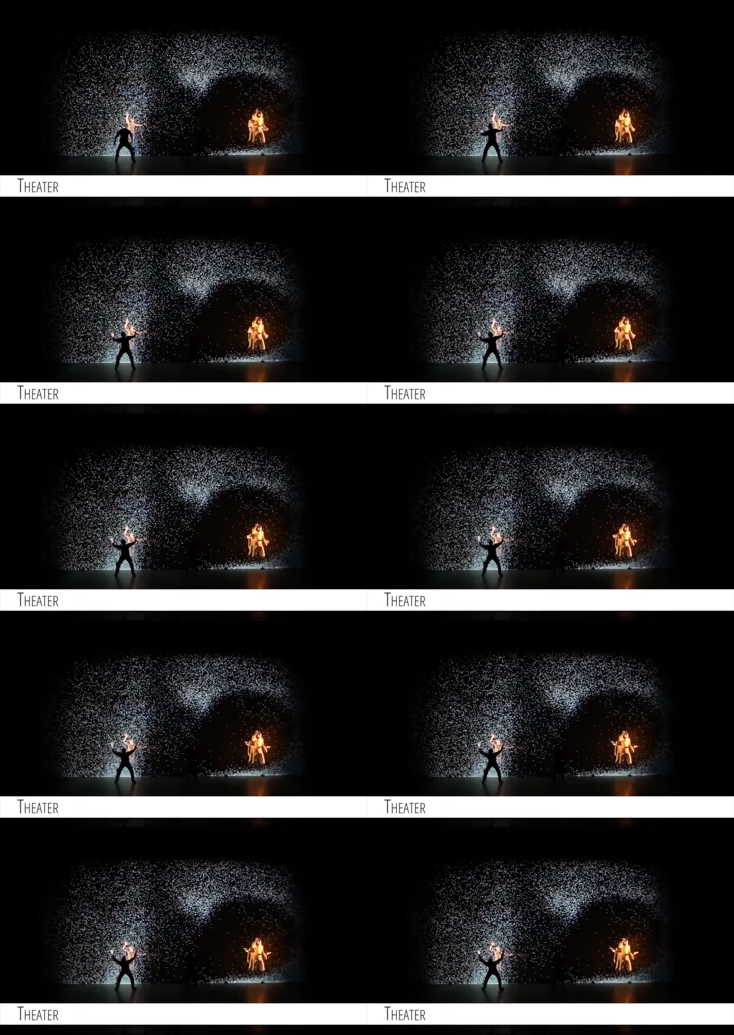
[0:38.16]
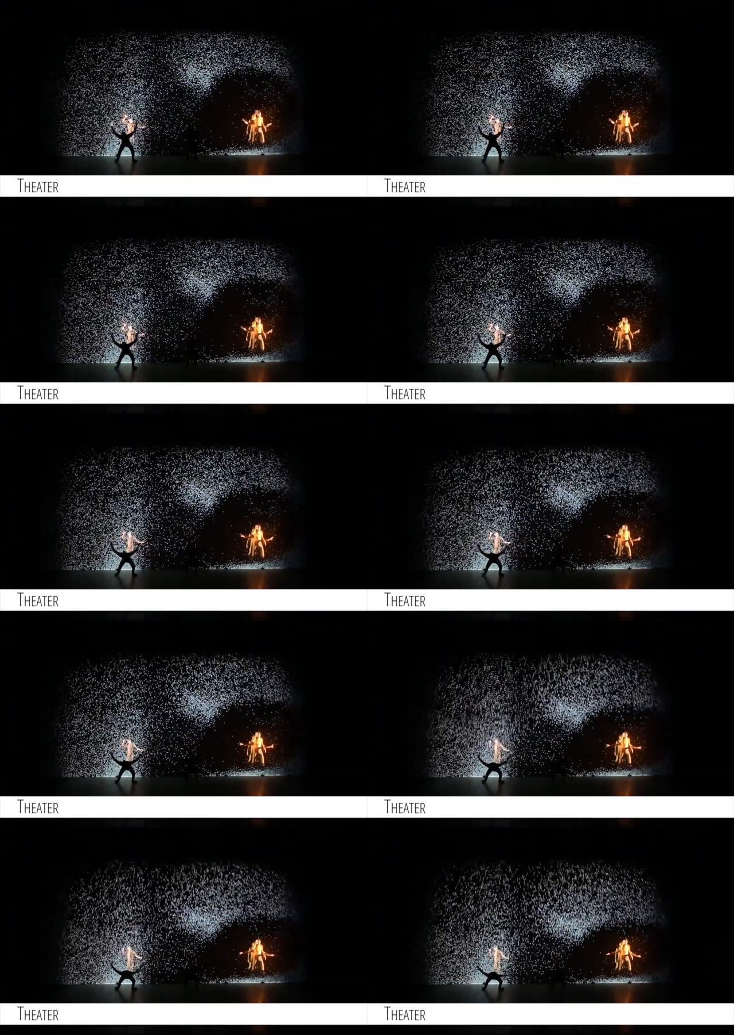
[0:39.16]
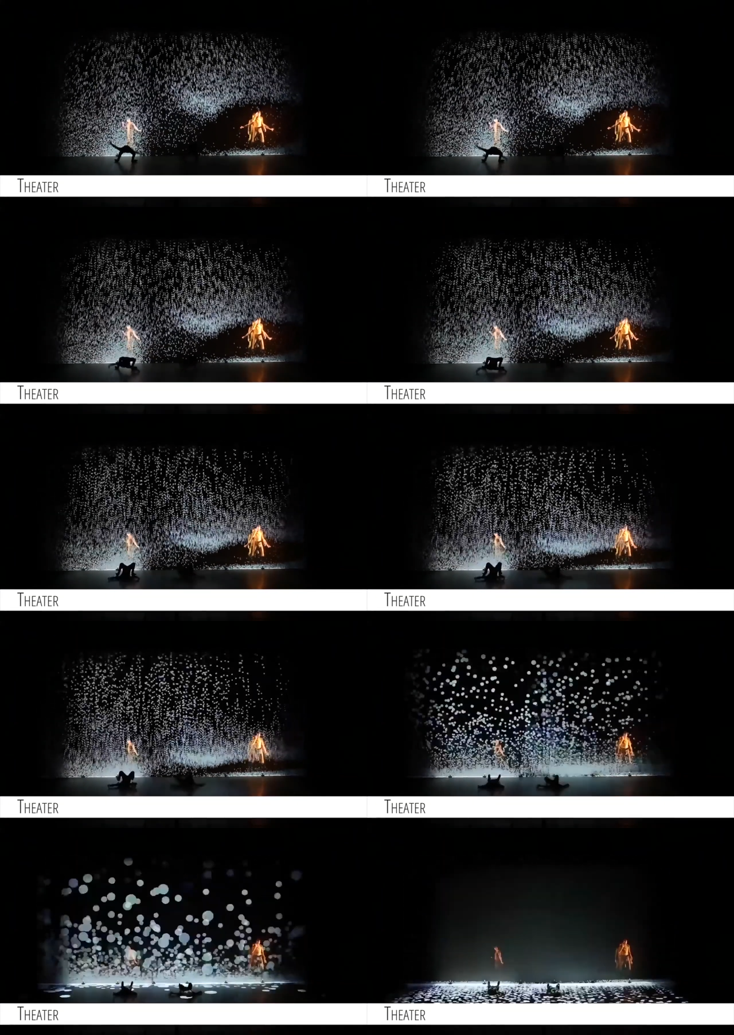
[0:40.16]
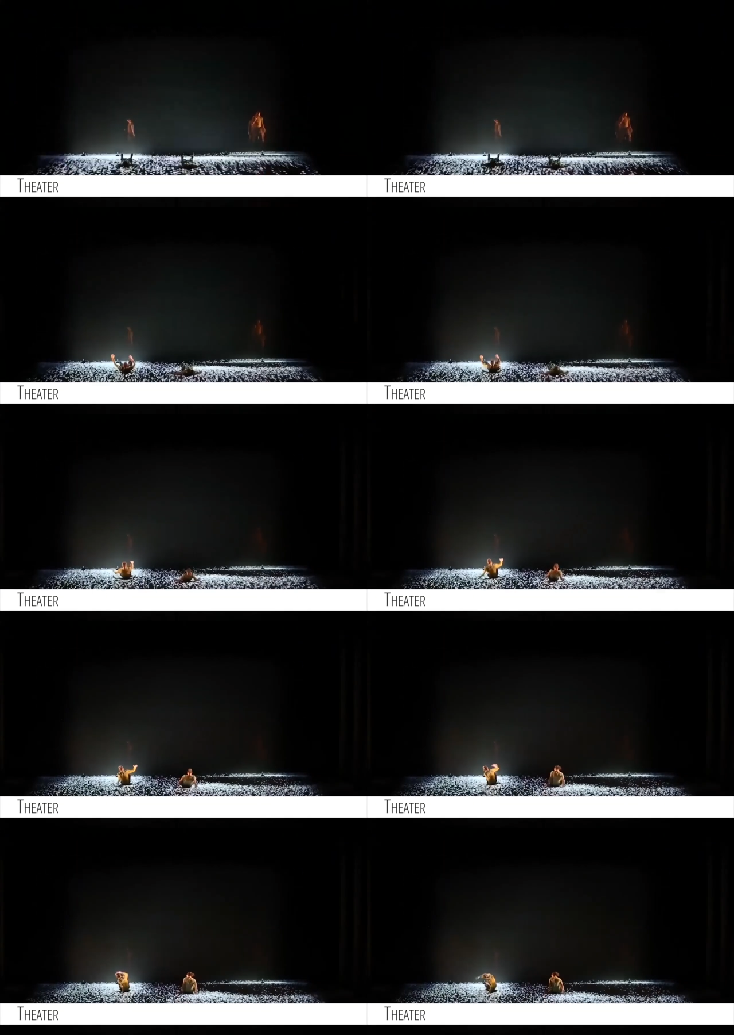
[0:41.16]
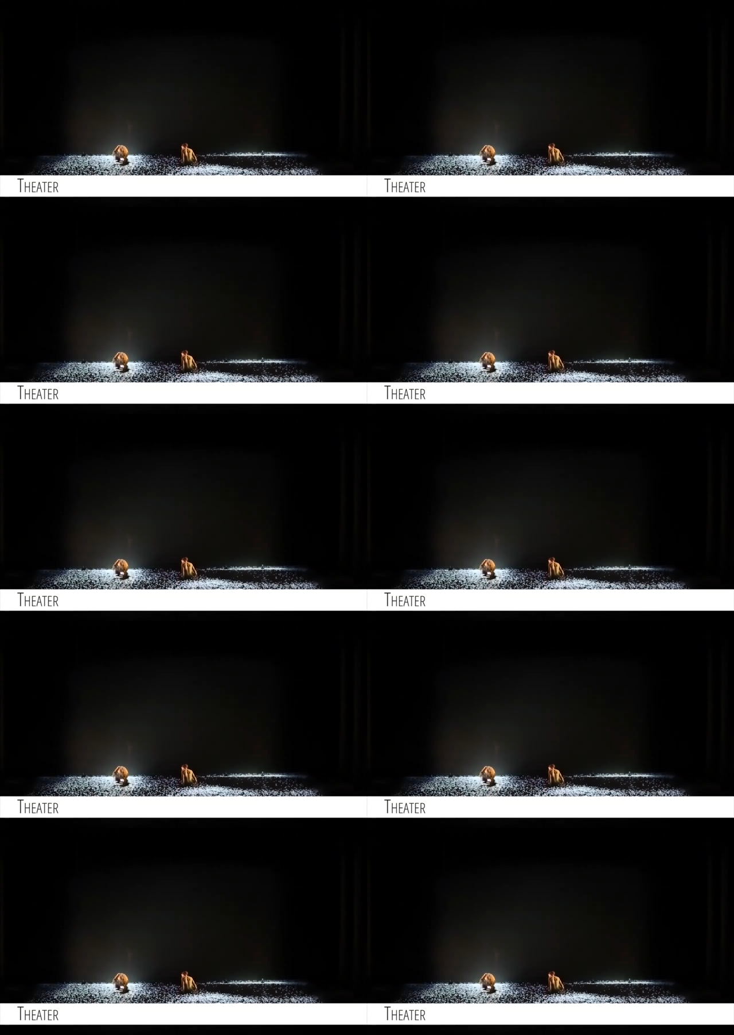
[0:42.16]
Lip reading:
[unreadable: no face in view]